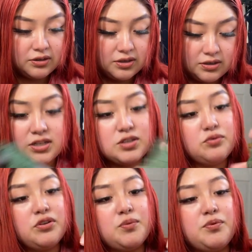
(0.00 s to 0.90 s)
on it. It's
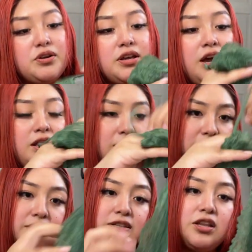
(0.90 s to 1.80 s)
really pretty. I
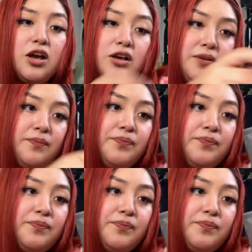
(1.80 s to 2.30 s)
like this a lot.